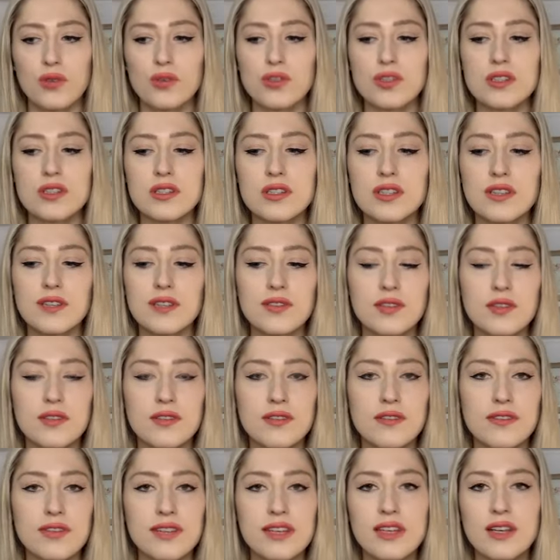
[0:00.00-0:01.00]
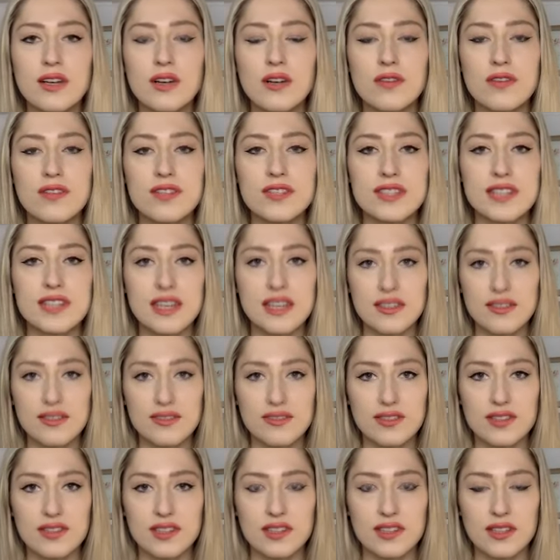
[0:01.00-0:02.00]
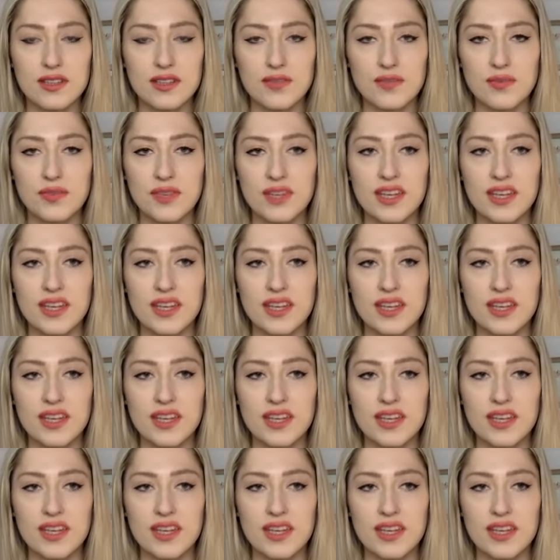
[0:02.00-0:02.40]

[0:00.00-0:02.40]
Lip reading: It just gives you the feeling of safety.